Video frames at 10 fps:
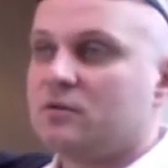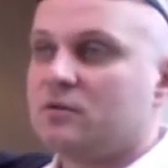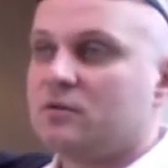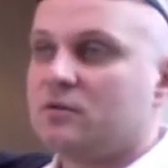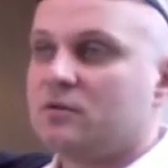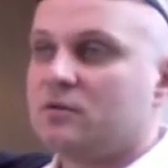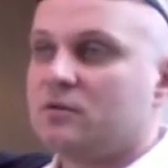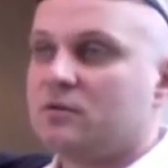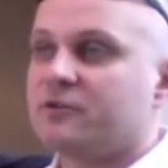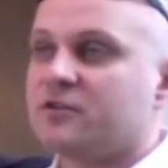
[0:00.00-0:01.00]
This is
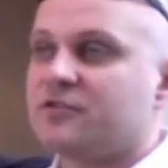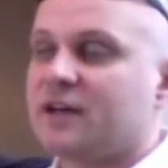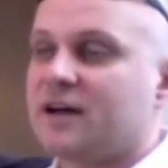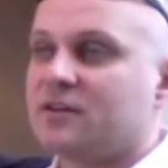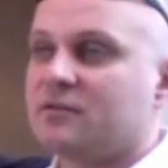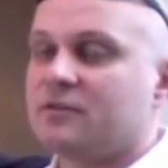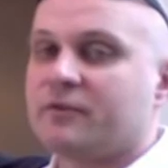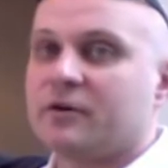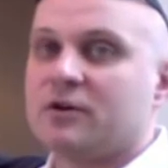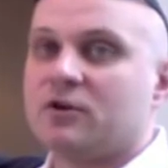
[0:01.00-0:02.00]
the first act of a
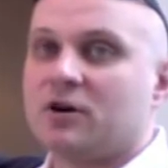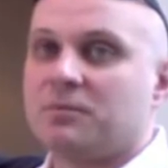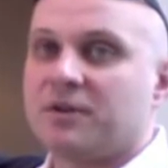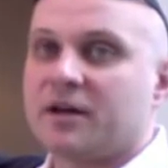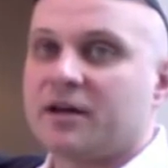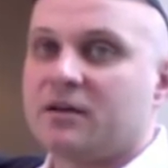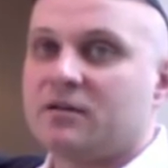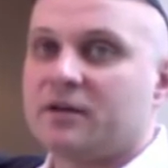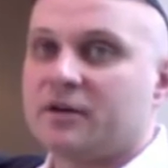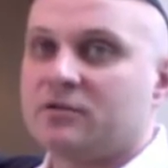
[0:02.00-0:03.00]
very long play
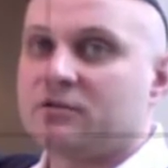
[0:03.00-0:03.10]
that you'll